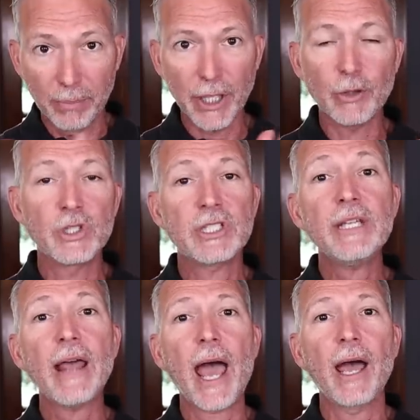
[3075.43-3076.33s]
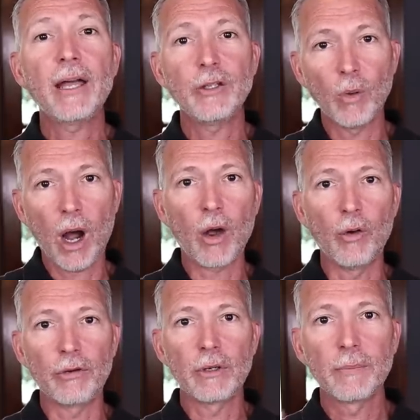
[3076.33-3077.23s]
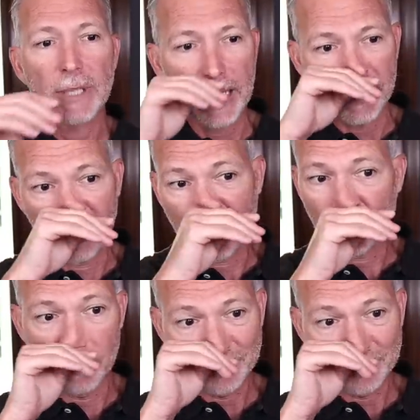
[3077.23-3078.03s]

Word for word: but you see that and you walk over, kind of thing.